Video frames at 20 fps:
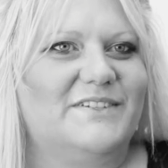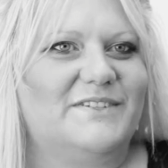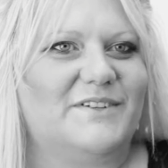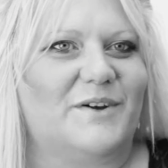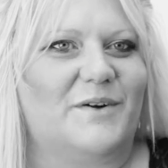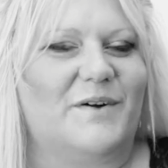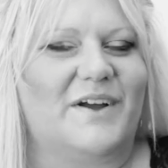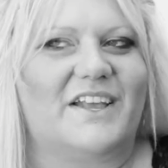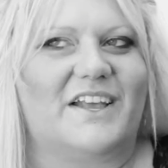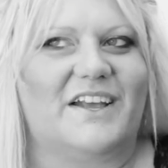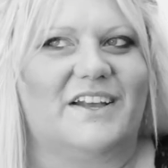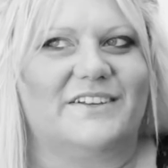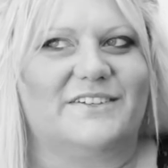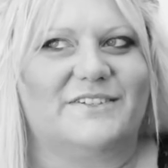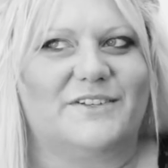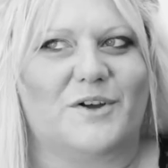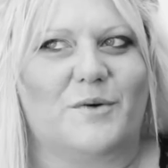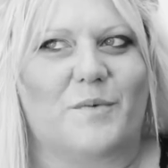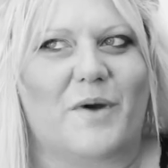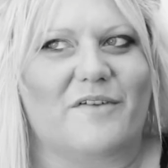So I
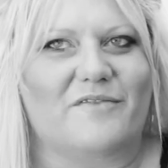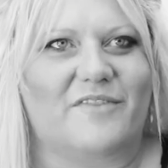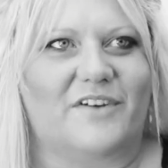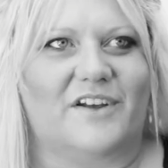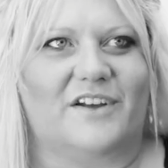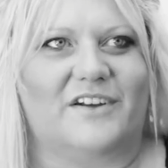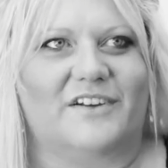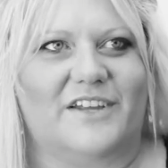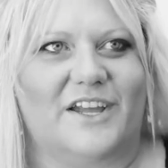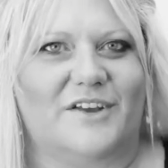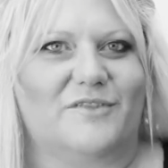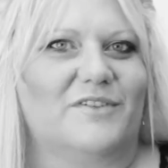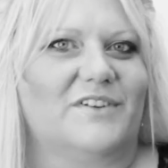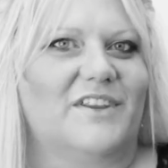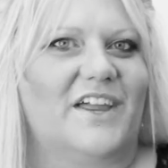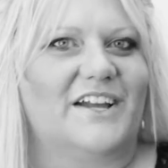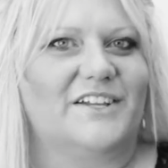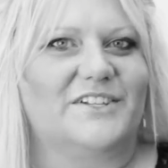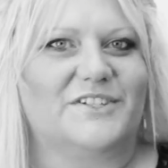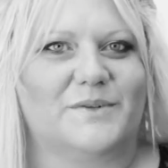guess whoever can
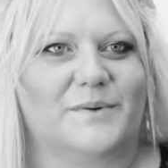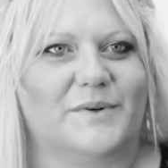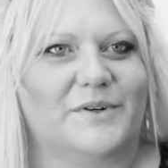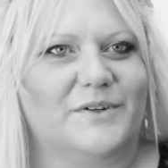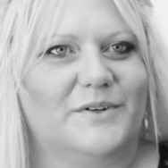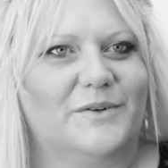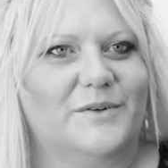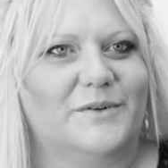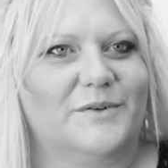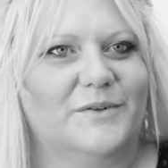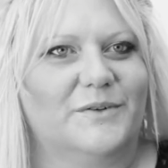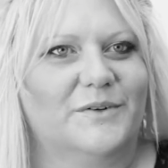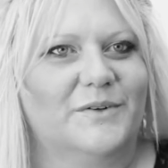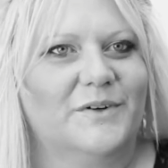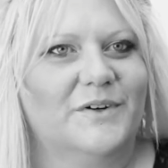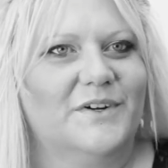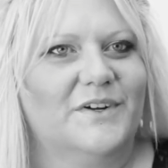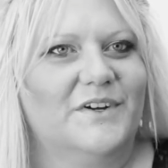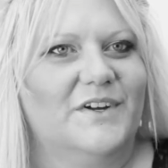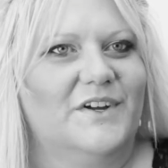relate to it or,
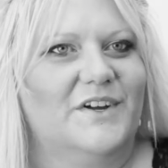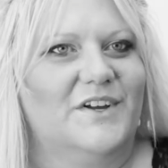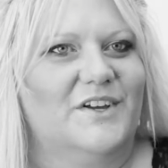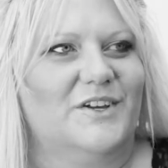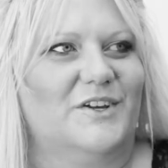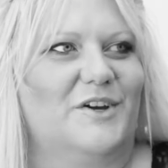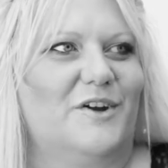you